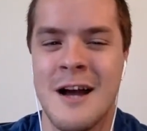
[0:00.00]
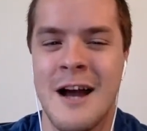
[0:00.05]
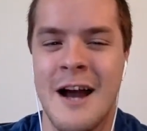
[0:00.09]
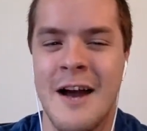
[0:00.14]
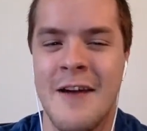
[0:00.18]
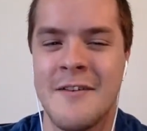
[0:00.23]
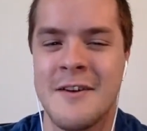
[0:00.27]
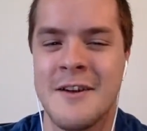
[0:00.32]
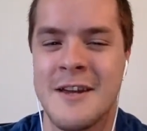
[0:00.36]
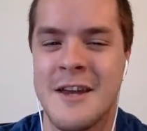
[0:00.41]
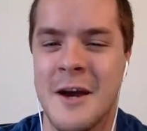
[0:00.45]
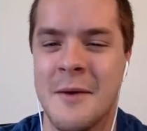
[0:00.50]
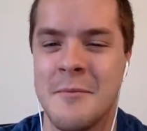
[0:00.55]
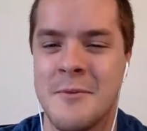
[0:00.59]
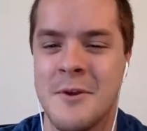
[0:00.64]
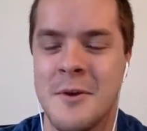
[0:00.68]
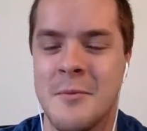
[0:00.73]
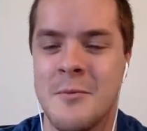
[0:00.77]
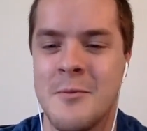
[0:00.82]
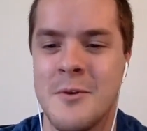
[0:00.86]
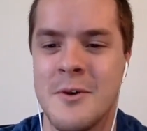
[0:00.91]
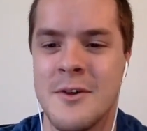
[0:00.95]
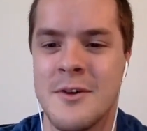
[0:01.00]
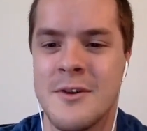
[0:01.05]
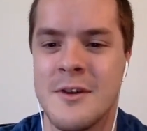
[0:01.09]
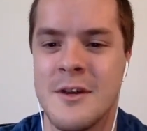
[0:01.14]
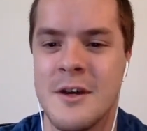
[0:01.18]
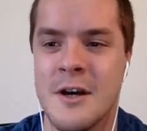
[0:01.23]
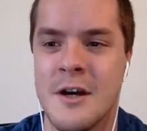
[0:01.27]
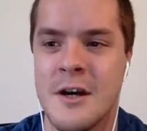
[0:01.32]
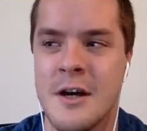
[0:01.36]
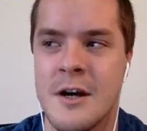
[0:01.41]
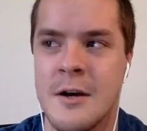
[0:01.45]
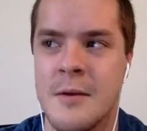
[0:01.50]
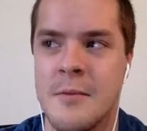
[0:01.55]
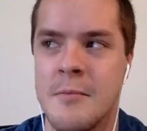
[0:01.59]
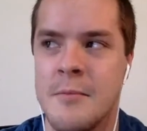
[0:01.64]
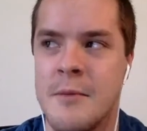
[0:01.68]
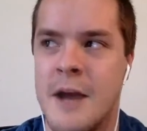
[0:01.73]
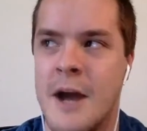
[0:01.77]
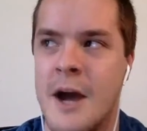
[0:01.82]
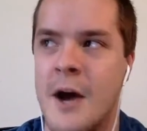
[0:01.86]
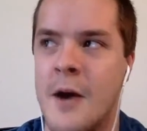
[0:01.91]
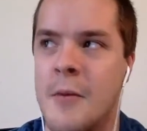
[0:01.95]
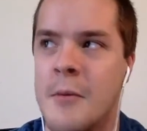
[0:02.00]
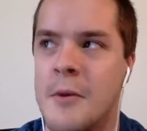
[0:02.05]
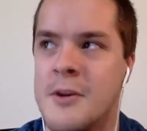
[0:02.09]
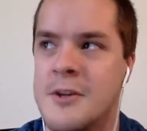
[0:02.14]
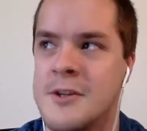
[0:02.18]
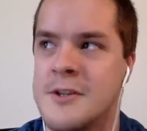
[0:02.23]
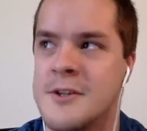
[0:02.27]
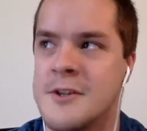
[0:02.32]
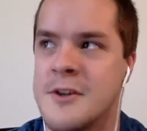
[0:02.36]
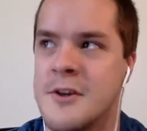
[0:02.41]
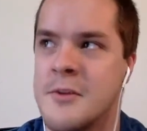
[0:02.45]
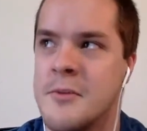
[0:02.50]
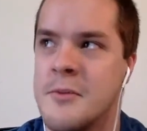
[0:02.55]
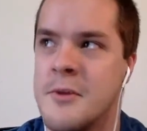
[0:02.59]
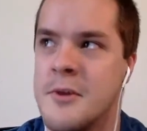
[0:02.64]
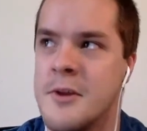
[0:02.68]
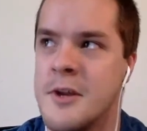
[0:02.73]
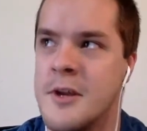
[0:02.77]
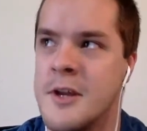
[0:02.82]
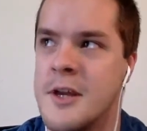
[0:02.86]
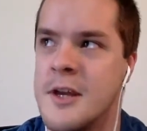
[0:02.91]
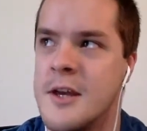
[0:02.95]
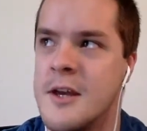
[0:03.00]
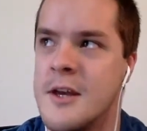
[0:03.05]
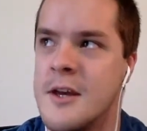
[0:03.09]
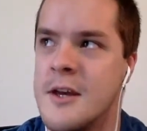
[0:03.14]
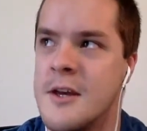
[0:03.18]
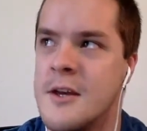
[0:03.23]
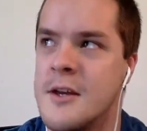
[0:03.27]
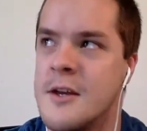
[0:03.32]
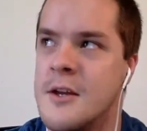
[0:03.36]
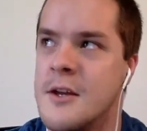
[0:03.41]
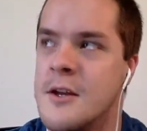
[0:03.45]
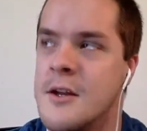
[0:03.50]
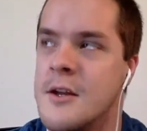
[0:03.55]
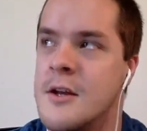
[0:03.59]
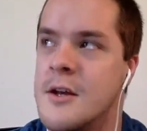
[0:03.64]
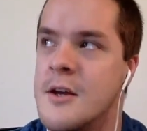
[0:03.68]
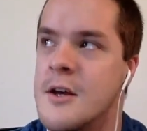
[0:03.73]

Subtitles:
I haven't kept up with how much of the community in